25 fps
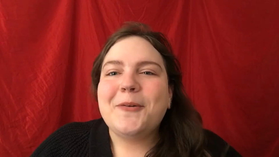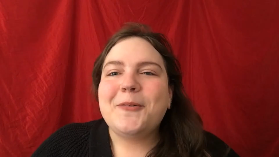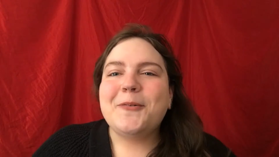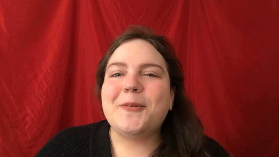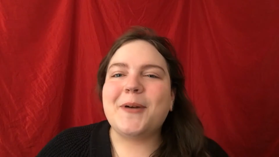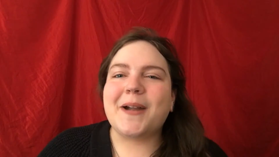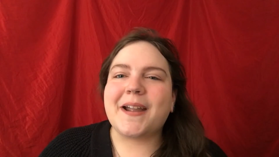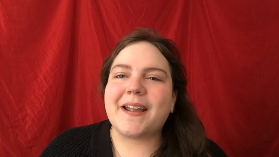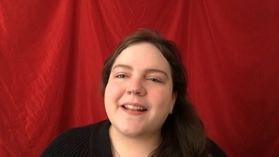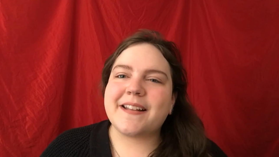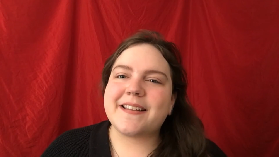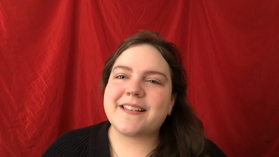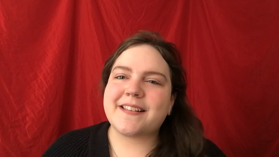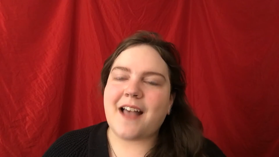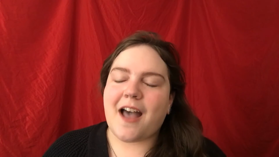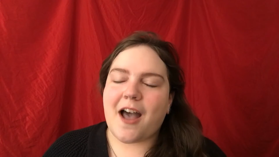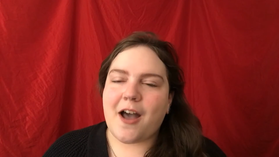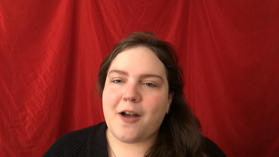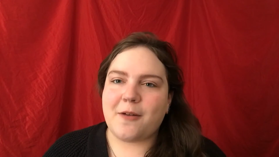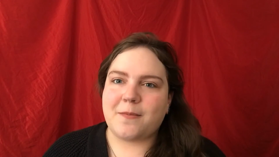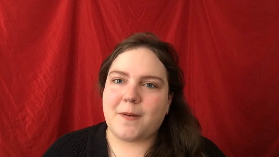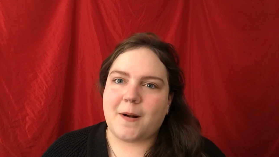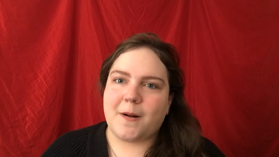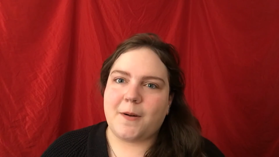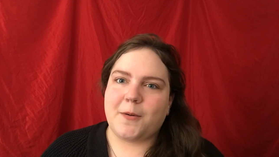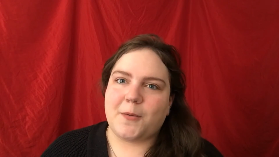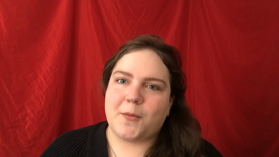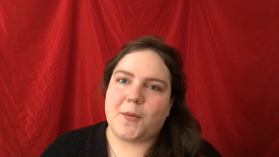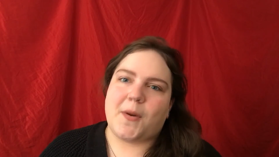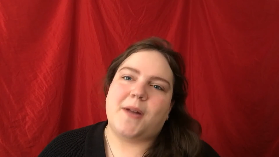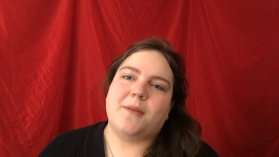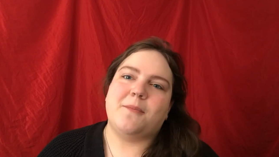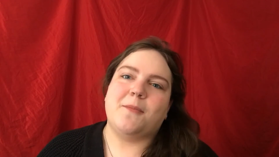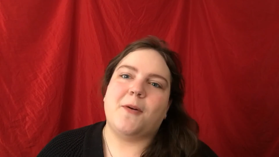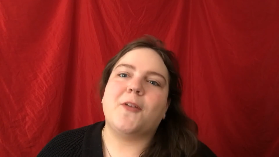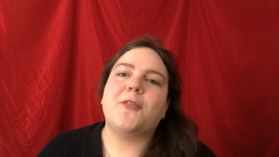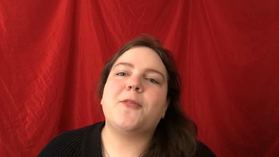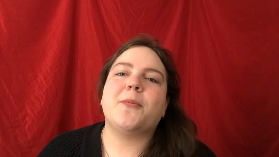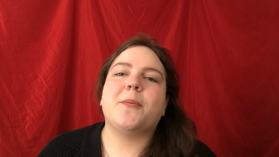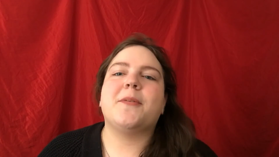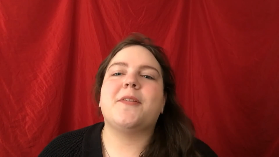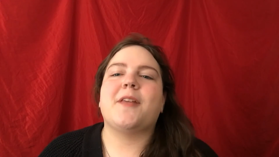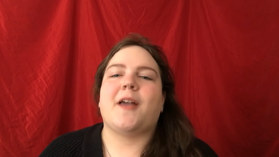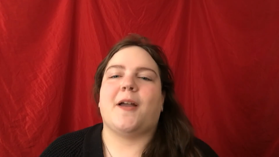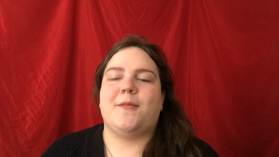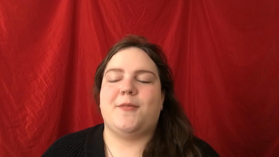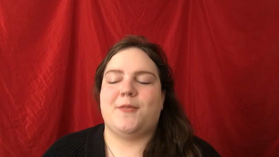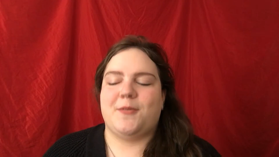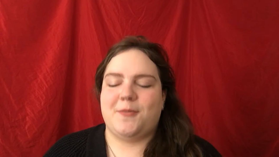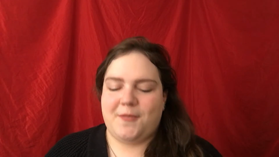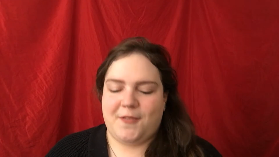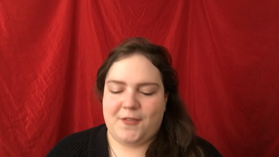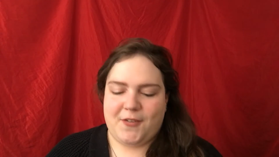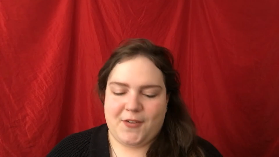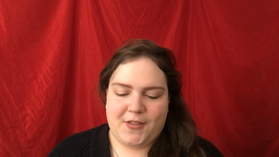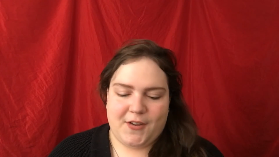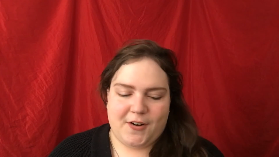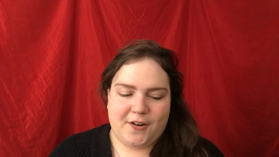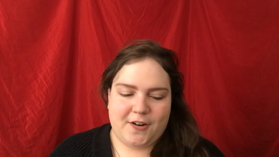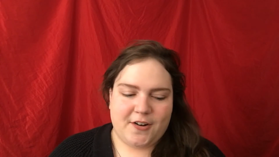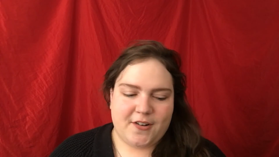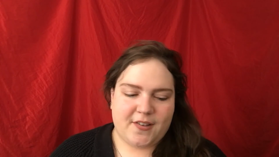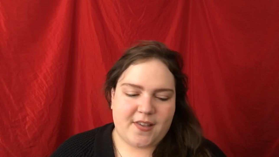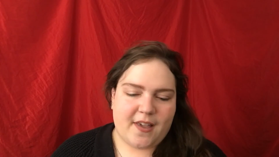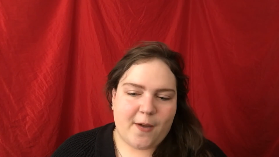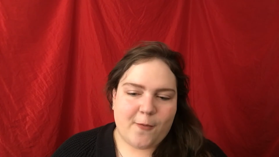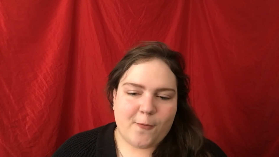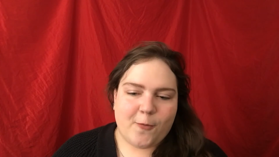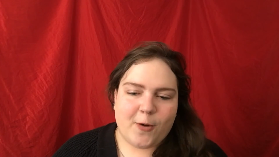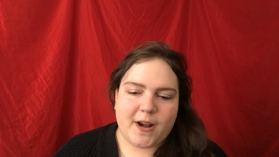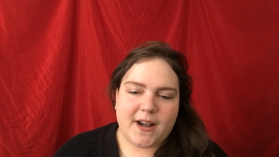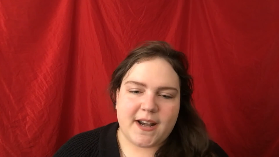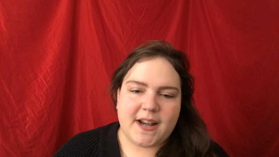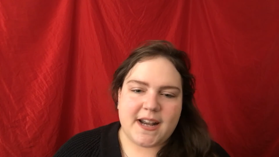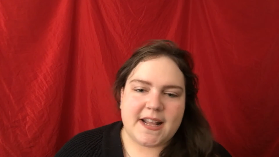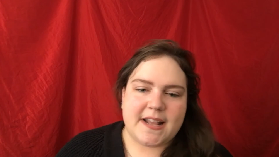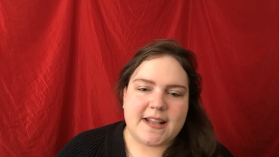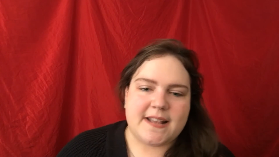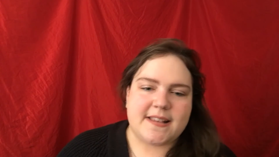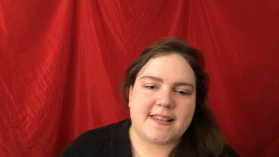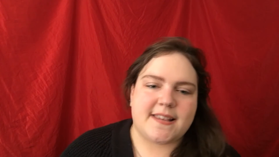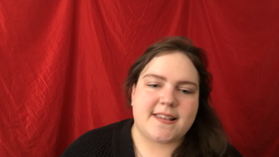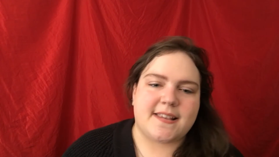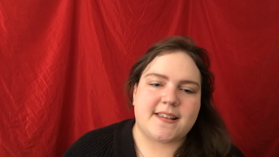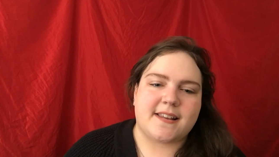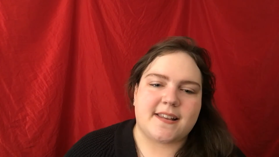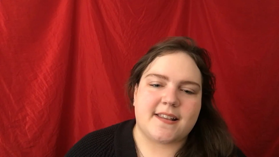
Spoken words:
We saw Rogue One multiple times in movie theaters, and what it is